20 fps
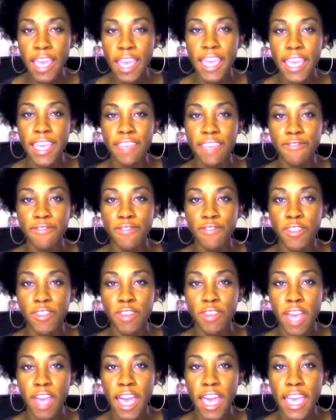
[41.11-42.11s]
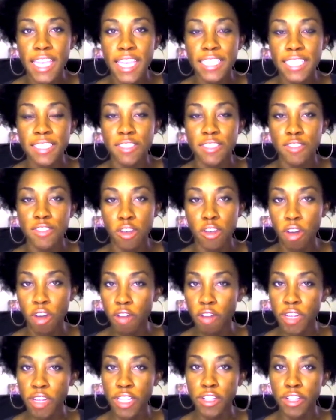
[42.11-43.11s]
If you guys don't
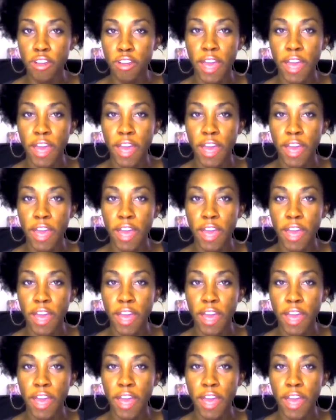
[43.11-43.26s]
already know,